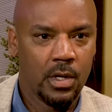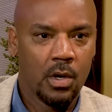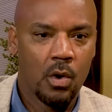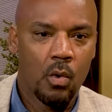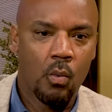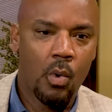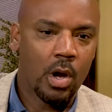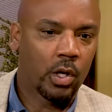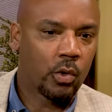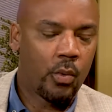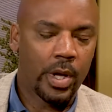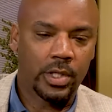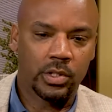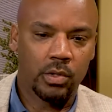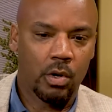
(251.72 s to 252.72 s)
One quick
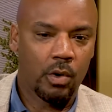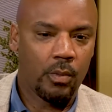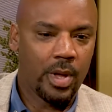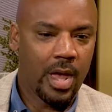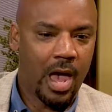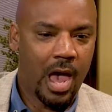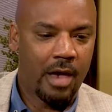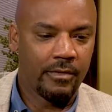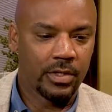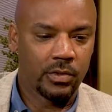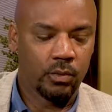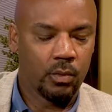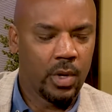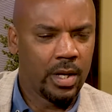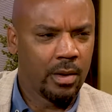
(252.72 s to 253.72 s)
story we have is
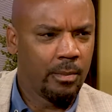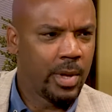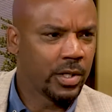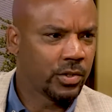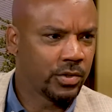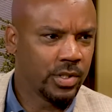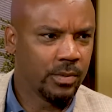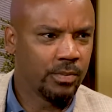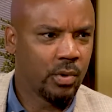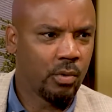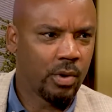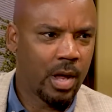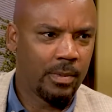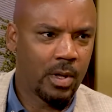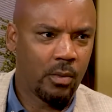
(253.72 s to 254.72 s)
in a mentorship
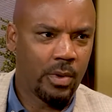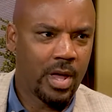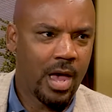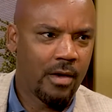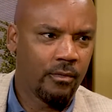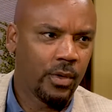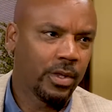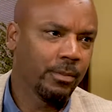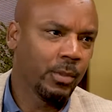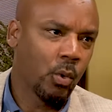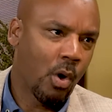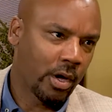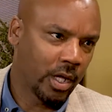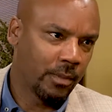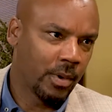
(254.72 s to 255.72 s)
program that we have with the
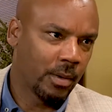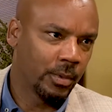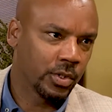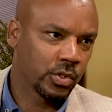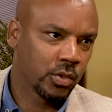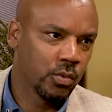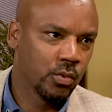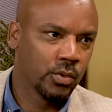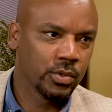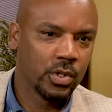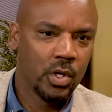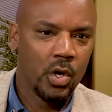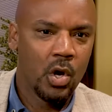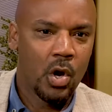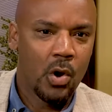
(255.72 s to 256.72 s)
Milwaukee Public Schools.
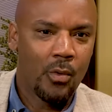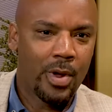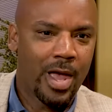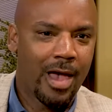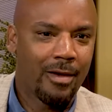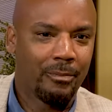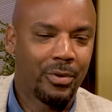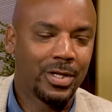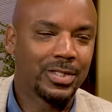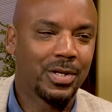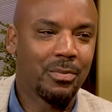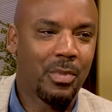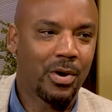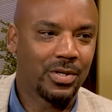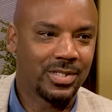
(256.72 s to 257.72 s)
We have President
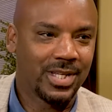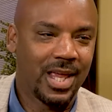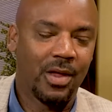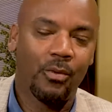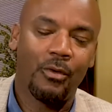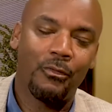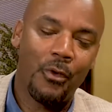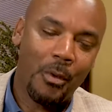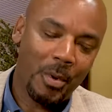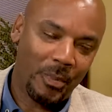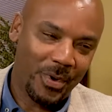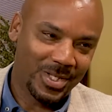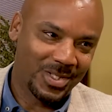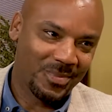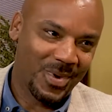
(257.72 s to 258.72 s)
Mark Sain, or former
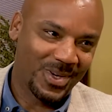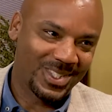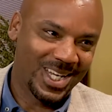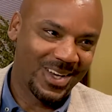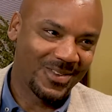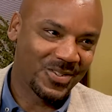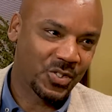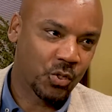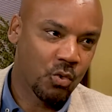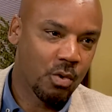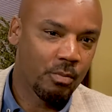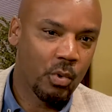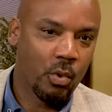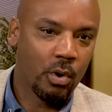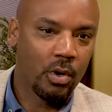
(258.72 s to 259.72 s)
President Mark Sain of the school
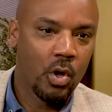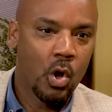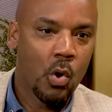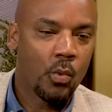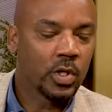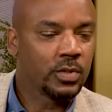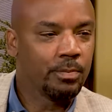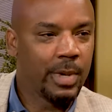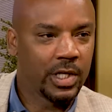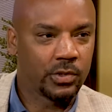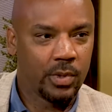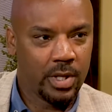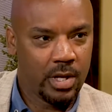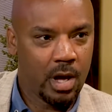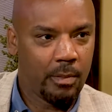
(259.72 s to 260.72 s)
board, was
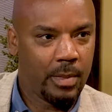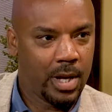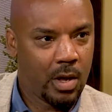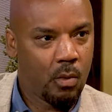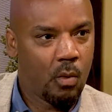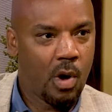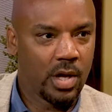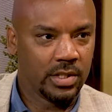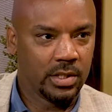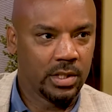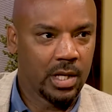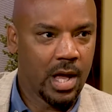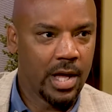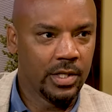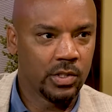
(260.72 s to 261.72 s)
mentoring young men at Washington
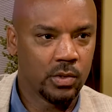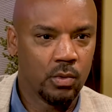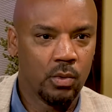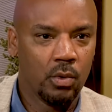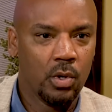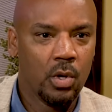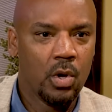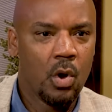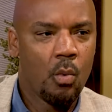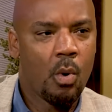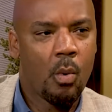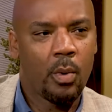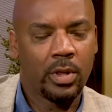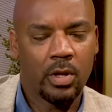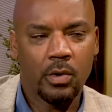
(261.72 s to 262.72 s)
High School. Well,
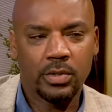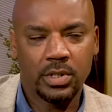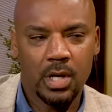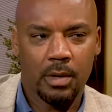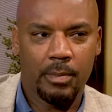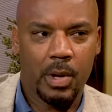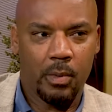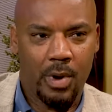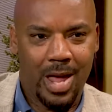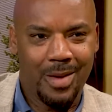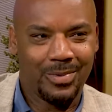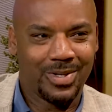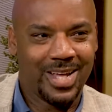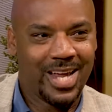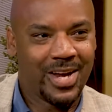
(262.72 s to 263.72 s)
when those young men were able
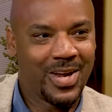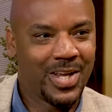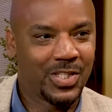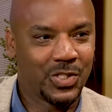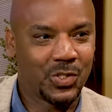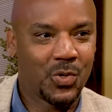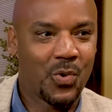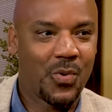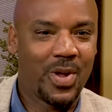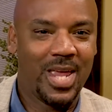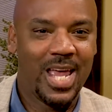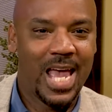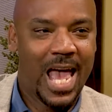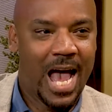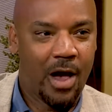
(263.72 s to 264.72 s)
to hear his story,
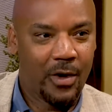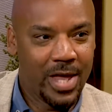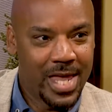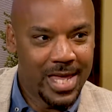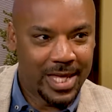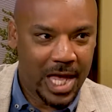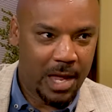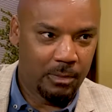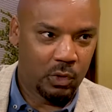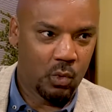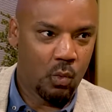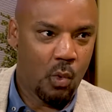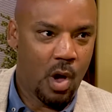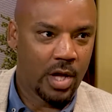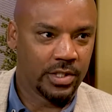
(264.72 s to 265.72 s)
how he came through
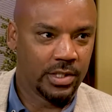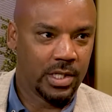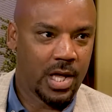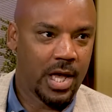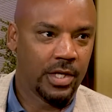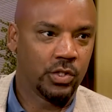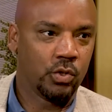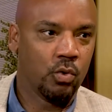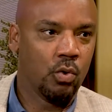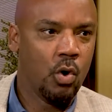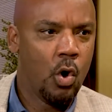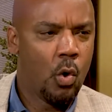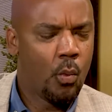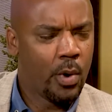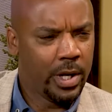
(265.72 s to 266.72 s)
Washington High School,
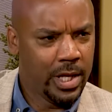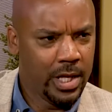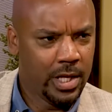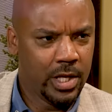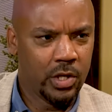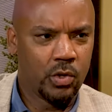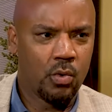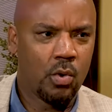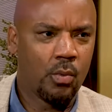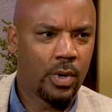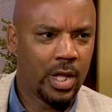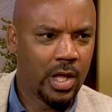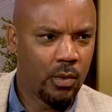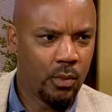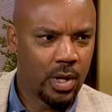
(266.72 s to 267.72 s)
what he endured, what
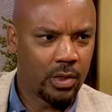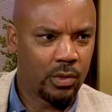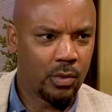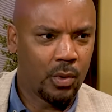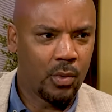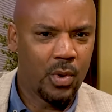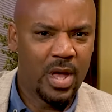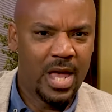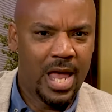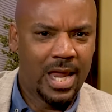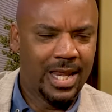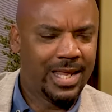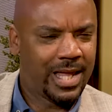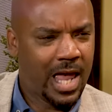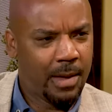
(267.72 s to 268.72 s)
he went through, and
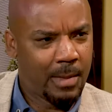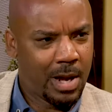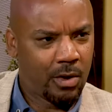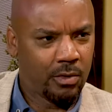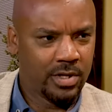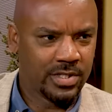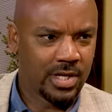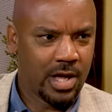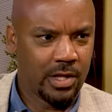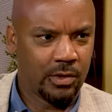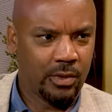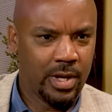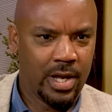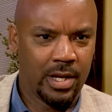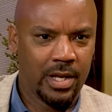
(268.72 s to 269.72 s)
he came out on this other
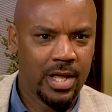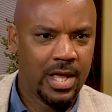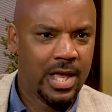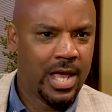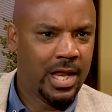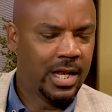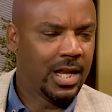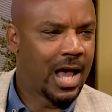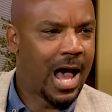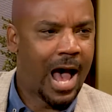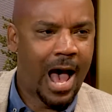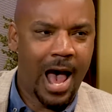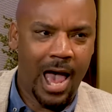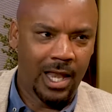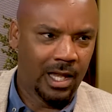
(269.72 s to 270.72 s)
end hitting a
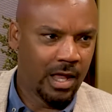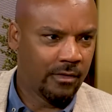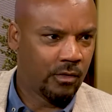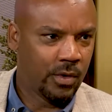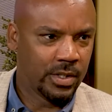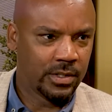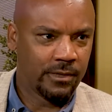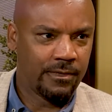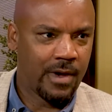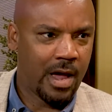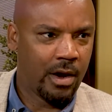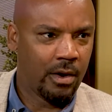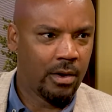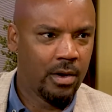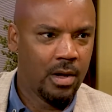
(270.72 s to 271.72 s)
high level as a fire